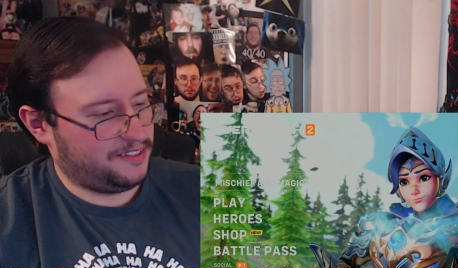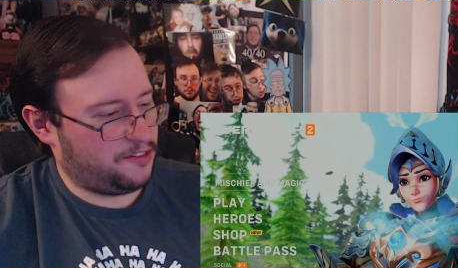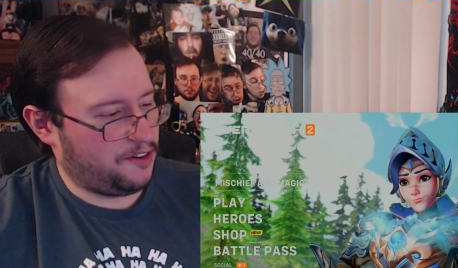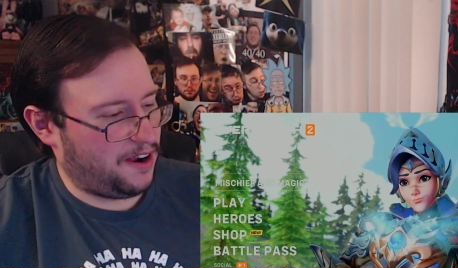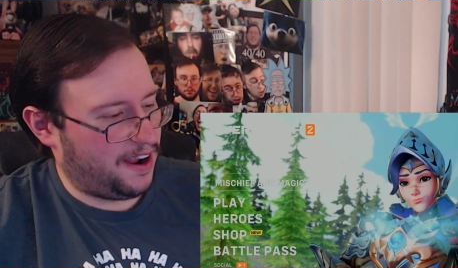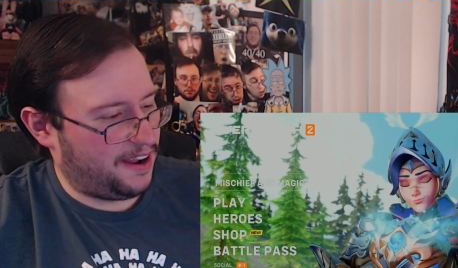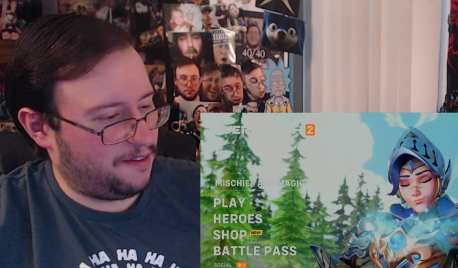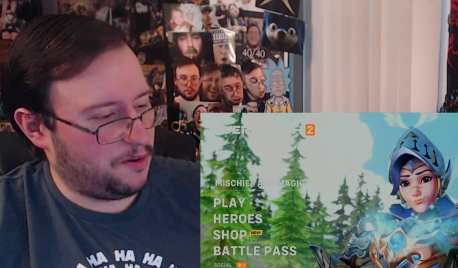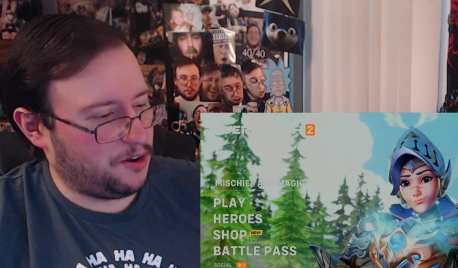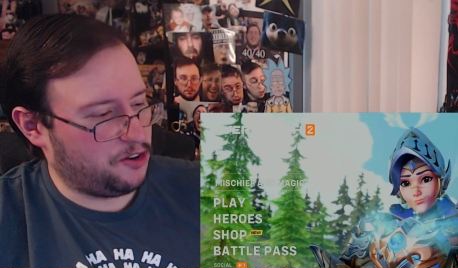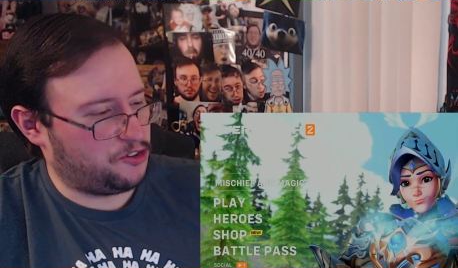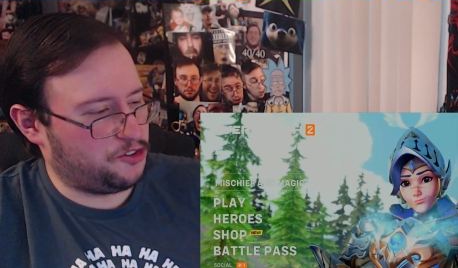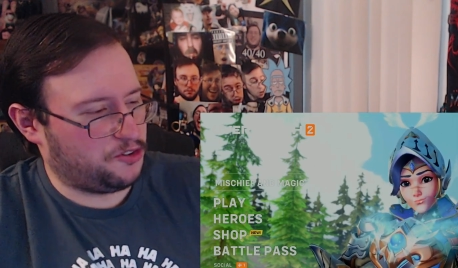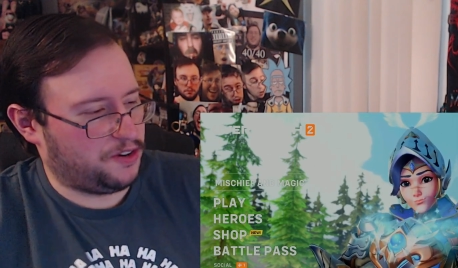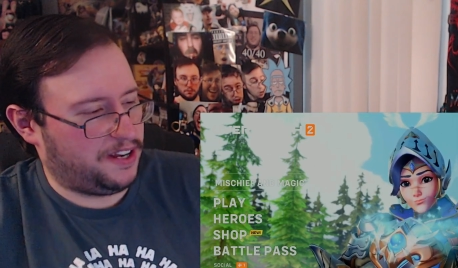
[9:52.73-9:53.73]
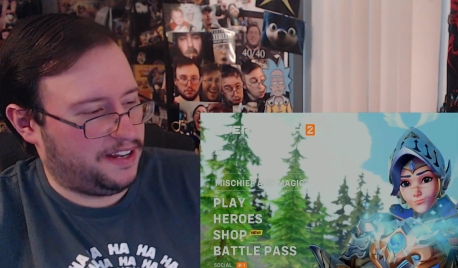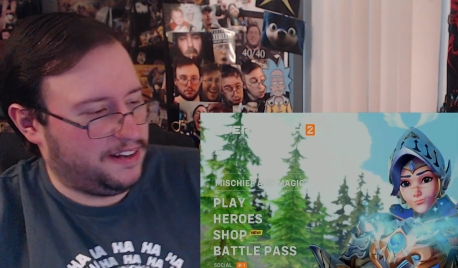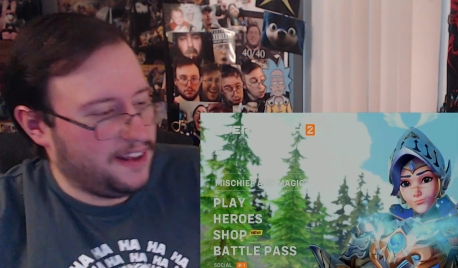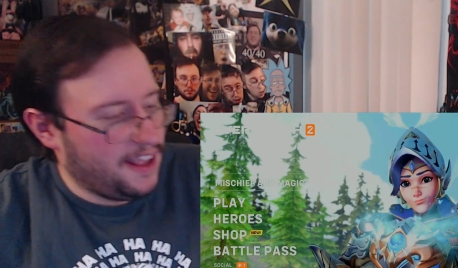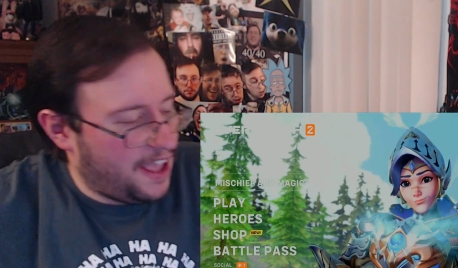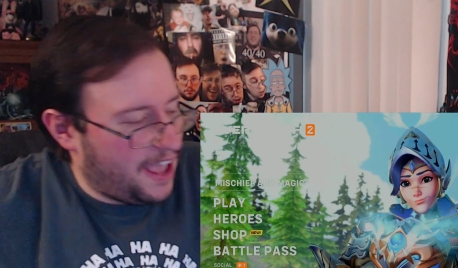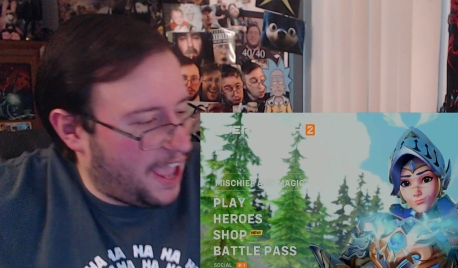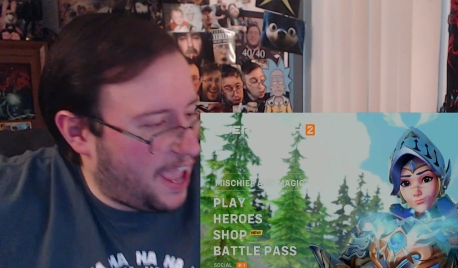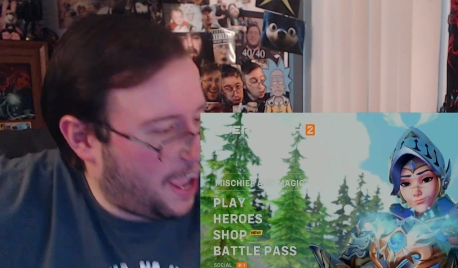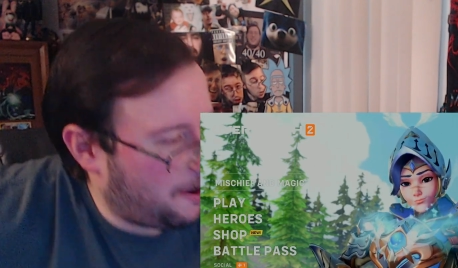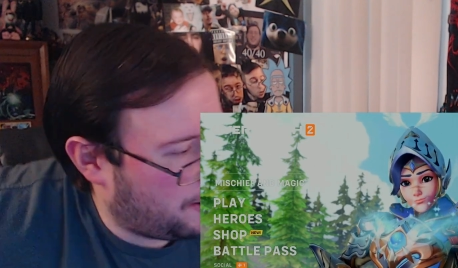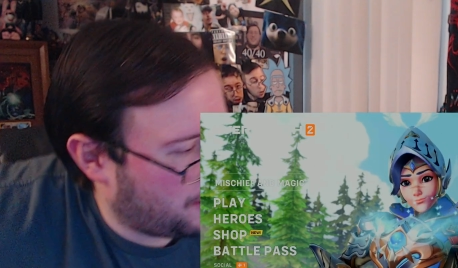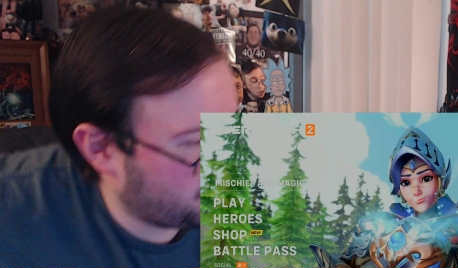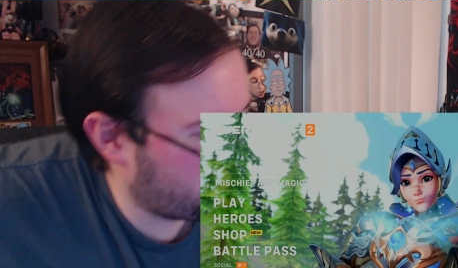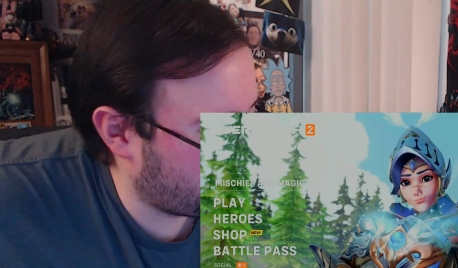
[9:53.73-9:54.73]
Speaker 1: Great, what a treat.
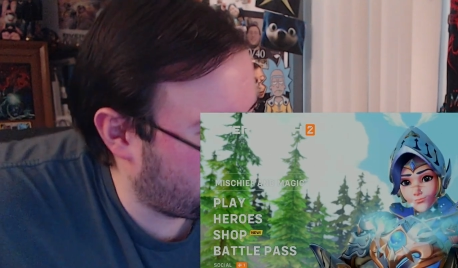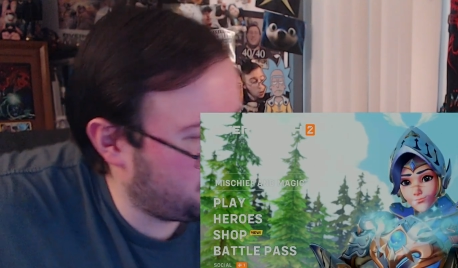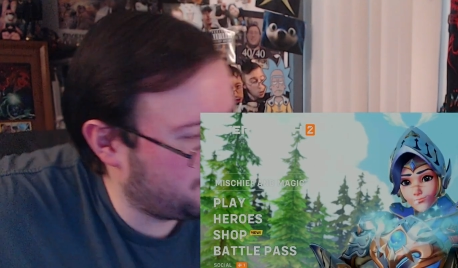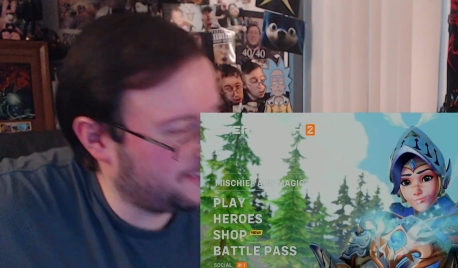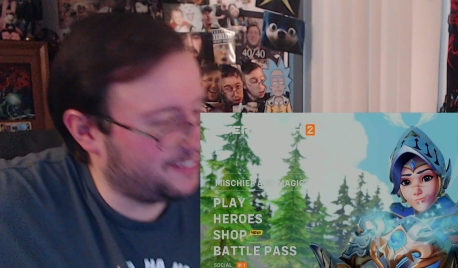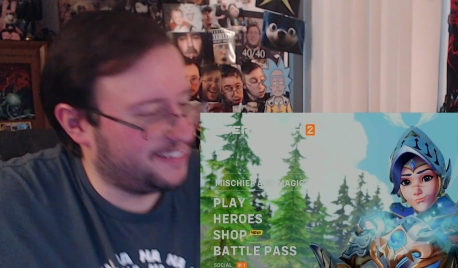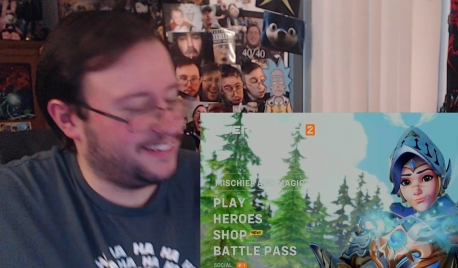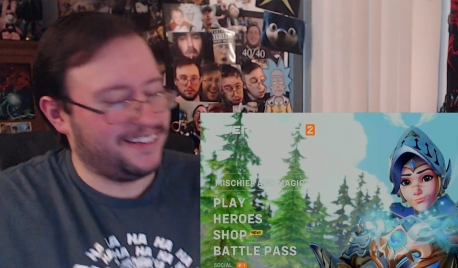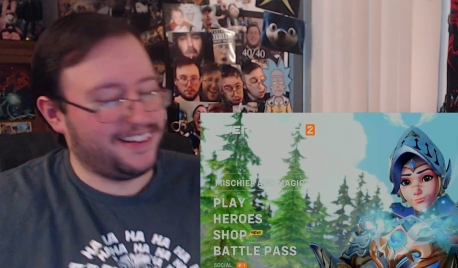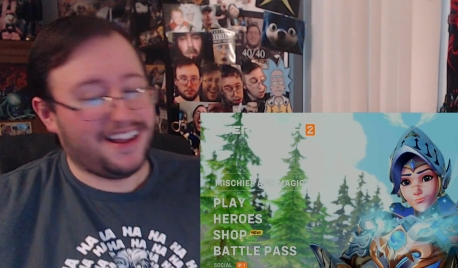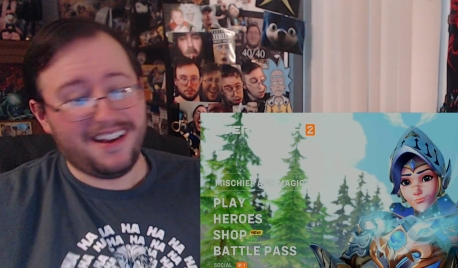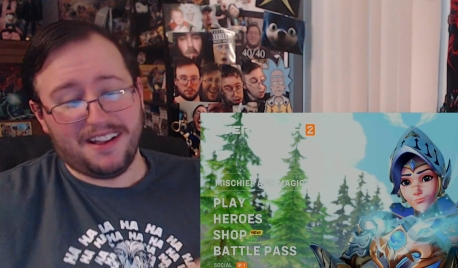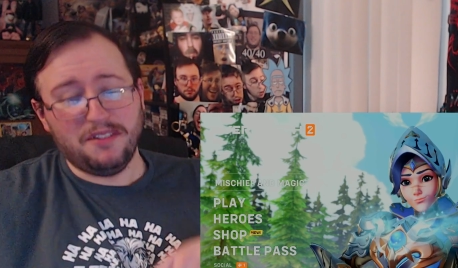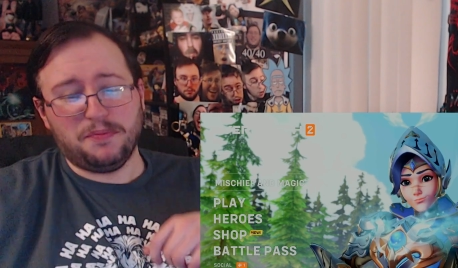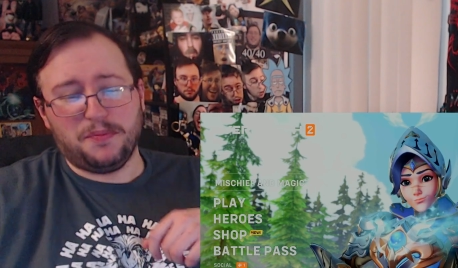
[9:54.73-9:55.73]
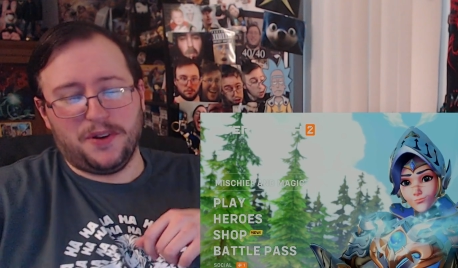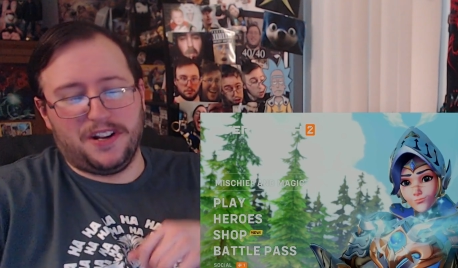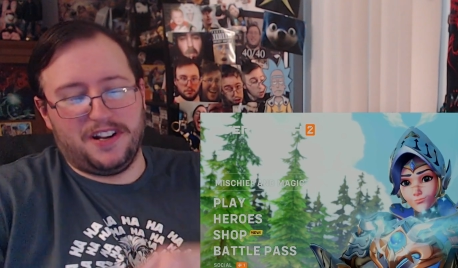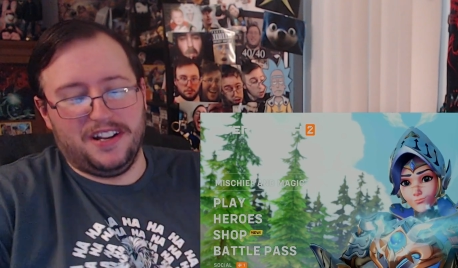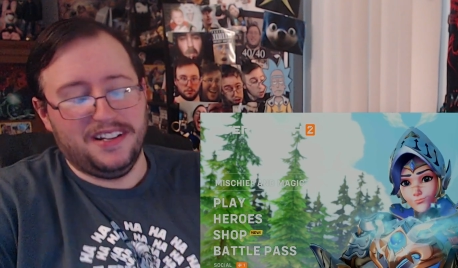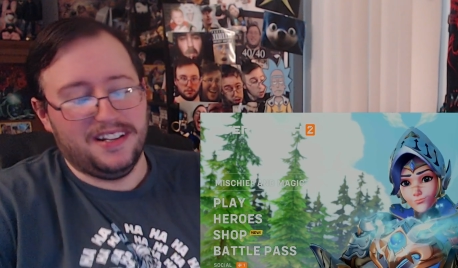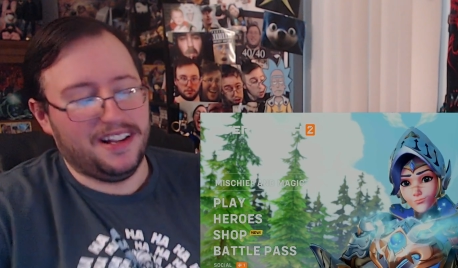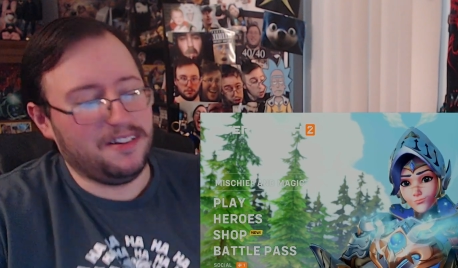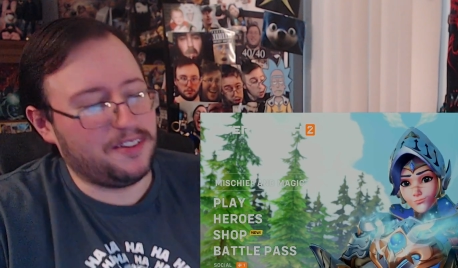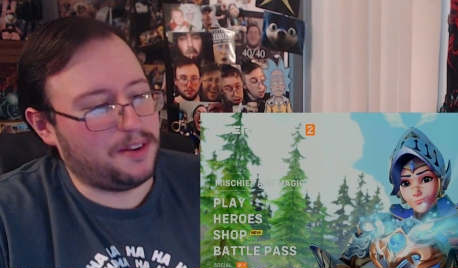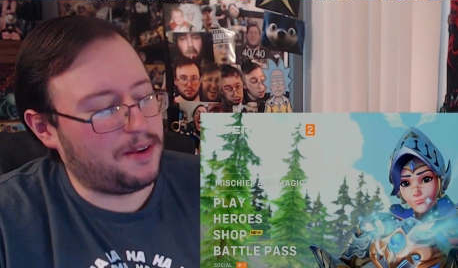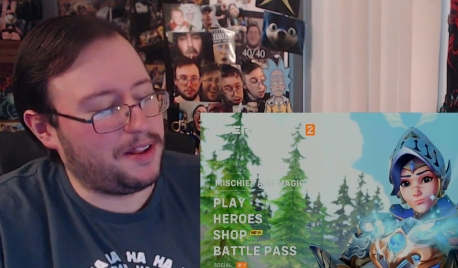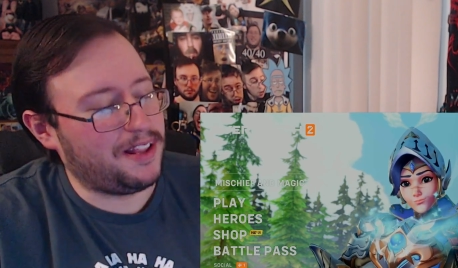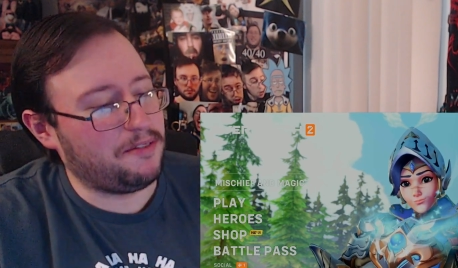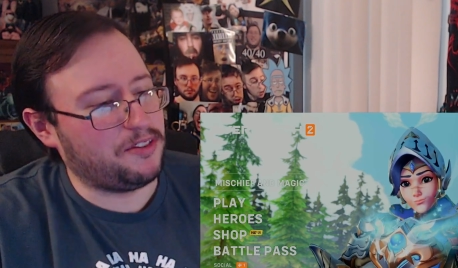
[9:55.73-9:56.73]
Anyway, so right, that was pretty good. That was
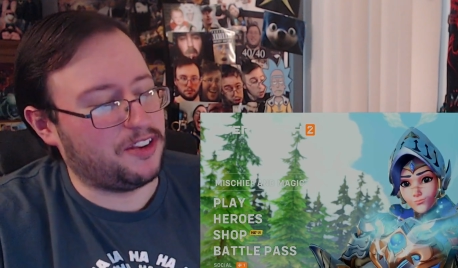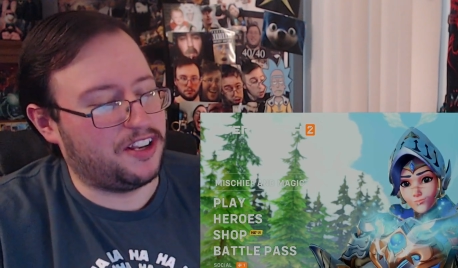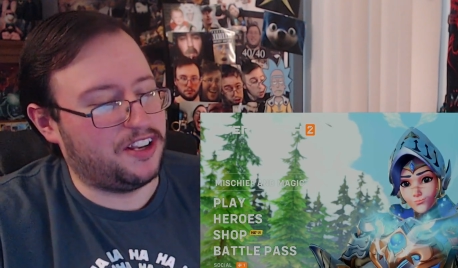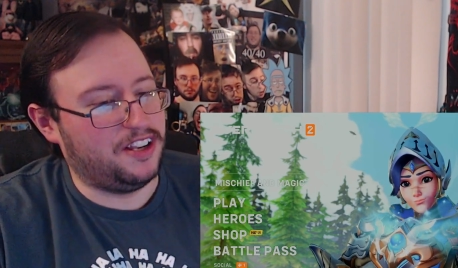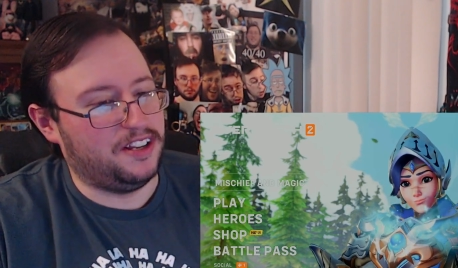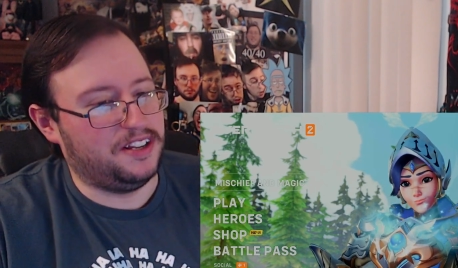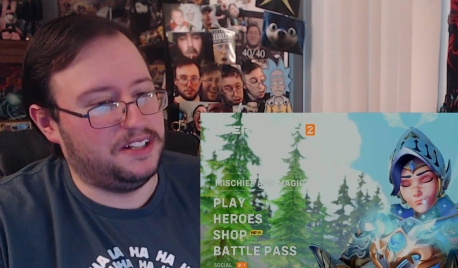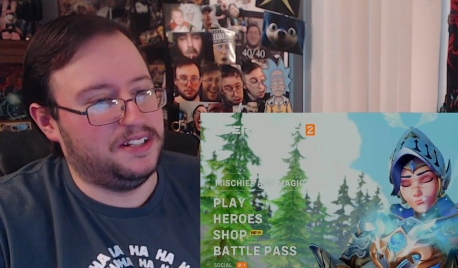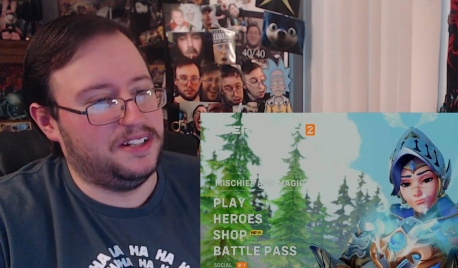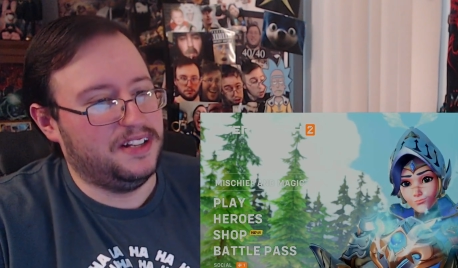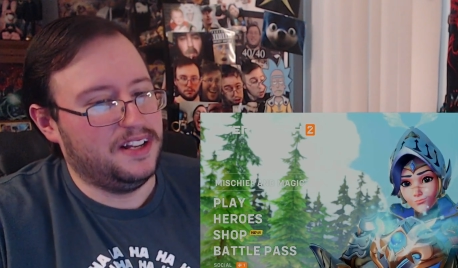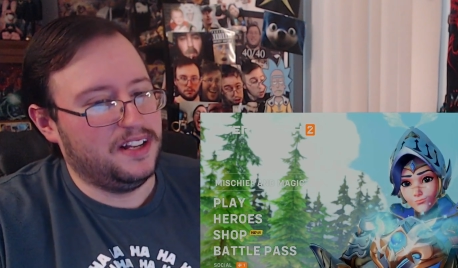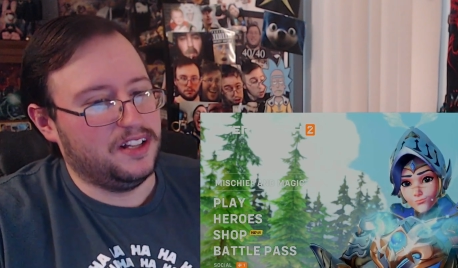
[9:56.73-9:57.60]
a that was a good.